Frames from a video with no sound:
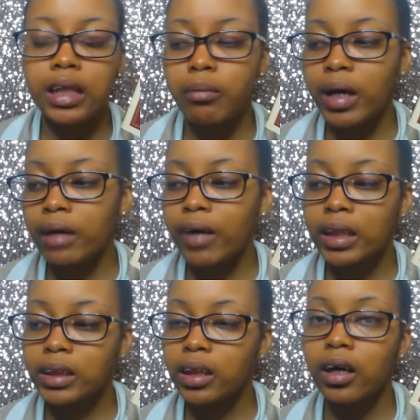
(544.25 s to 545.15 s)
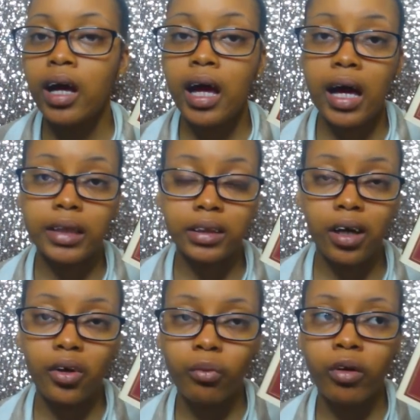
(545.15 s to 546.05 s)
Same kind of idea as the
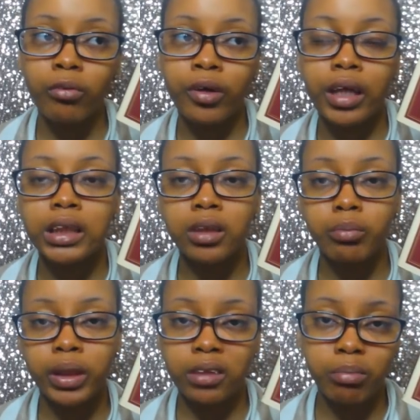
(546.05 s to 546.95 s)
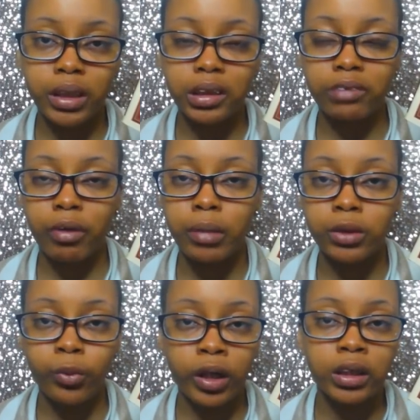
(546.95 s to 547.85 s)
other one where they took bits and pieces from
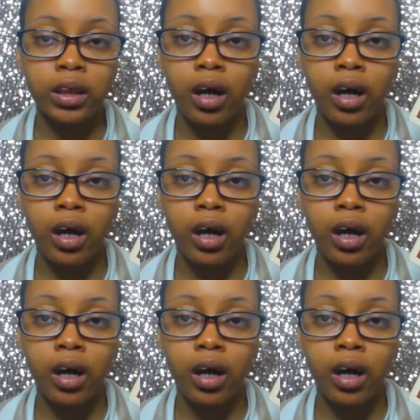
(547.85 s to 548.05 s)
his works,